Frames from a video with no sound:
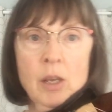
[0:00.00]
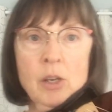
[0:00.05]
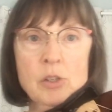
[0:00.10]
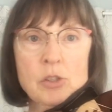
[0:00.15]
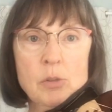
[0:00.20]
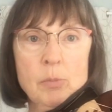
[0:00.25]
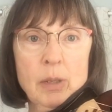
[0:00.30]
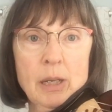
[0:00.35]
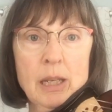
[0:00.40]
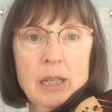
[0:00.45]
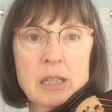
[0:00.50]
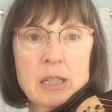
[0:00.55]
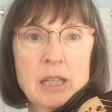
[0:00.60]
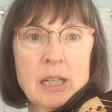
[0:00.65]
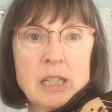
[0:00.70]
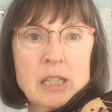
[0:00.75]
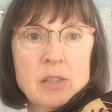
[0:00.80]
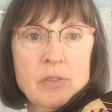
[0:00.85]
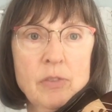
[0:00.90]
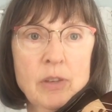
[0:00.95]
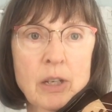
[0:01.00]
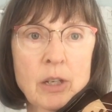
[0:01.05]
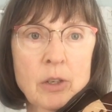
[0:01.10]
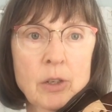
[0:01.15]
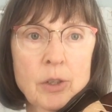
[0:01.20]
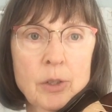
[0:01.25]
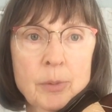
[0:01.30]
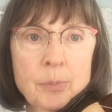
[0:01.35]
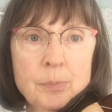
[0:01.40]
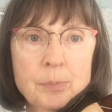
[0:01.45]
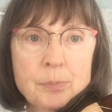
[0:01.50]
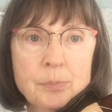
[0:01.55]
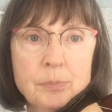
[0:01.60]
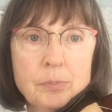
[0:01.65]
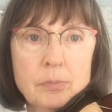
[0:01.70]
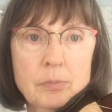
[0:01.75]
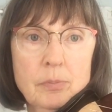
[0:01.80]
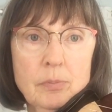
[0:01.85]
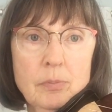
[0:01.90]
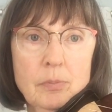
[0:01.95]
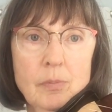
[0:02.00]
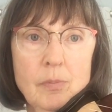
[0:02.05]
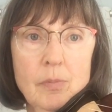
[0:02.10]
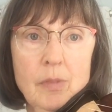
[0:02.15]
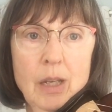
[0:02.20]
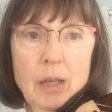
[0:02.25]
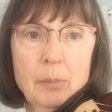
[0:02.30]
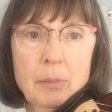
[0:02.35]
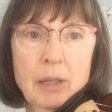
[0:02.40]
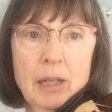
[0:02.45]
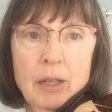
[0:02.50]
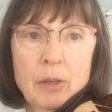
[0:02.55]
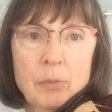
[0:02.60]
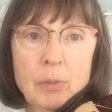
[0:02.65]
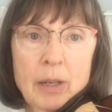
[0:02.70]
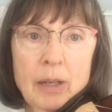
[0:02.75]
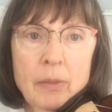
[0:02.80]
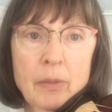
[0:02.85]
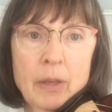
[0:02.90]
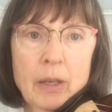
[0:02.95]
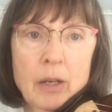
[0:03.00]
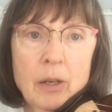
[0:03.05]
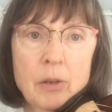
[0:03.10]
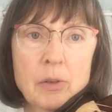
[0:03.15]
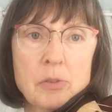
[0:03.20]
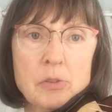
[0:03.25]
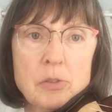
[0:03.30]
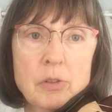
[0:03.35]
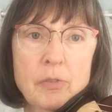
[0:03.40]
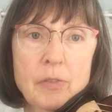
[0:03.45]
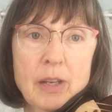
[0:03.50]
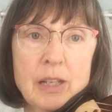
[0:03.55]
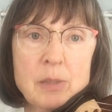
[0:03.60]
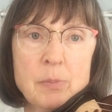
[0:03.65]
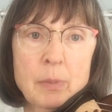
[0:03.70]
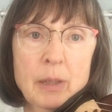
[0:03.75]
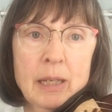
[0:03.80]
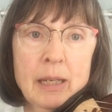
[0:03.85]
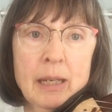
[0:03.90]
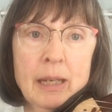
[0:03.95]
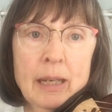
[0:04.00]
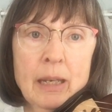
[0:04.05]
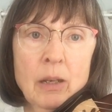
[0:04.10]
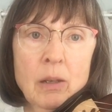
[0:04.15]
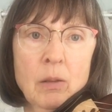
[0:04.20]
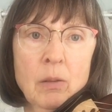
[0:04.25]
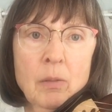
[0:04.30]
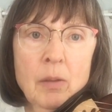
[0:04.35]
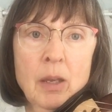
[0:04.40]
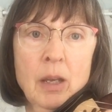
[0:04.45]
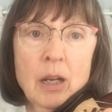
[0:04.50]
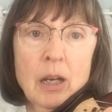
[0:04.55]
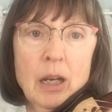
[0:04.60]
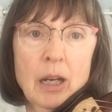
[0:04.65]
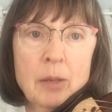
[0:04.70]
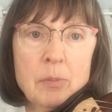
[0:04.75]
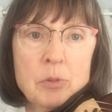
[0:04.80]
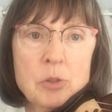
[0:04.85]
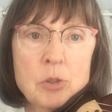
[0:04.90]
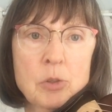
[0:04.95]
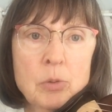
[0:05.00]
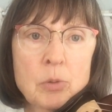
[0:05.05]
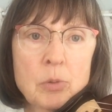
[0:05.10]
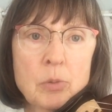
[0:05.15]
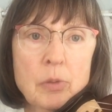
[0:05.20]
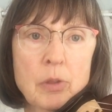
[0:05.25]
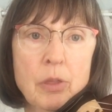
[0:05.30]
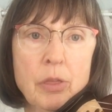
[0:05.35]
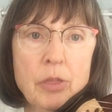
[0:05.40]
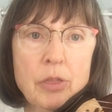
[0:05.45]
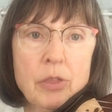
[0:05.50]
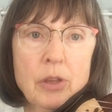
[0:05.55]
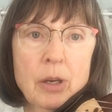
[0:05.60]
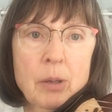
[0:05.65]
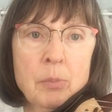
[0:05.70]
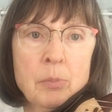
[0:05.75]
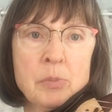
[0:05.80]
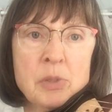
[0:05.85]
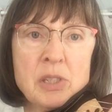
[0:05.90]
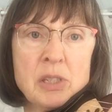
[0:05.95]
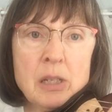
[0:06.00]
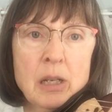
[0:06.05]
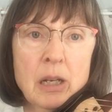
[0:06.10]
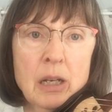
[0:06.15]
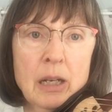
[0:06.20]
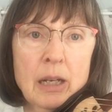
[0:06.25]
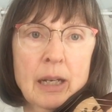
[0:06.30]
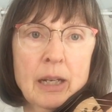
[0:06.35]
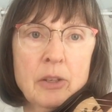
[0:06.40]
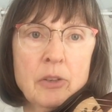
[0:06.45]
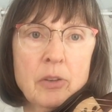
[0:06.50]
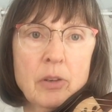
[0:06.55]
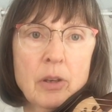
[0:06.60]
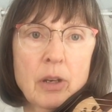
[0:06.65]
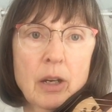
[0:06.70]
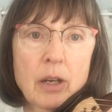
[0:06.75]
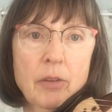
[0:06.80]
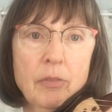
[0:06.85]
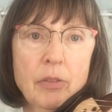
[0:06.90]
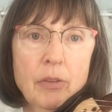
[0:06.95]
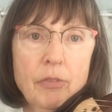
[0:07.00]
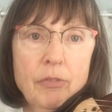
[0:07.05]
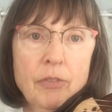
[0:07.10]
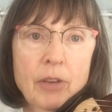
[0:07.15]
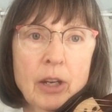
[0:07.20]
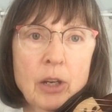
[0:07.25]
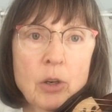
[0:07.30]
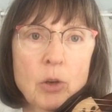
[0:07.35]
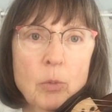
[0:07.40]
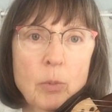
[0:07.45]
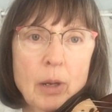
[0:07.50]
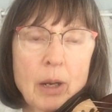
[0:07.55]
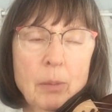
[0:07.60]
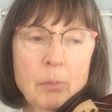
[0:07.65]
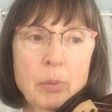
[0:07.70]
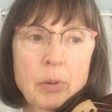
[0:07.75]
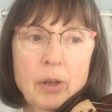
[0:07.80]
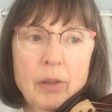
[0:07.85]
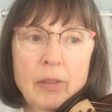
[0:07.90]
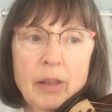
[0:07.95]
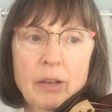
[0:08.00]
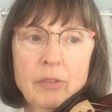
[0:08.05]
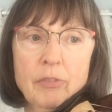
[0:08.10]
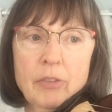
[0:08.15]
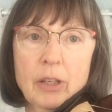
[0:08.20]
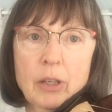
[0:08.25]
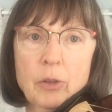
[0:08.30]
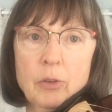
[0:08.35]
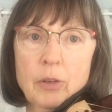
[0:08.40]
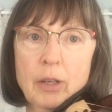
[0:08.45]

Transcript: So my index finger, I'm kind of right there. So if that's my nail, I'm to the thumb side of the finger when I'm putting that finger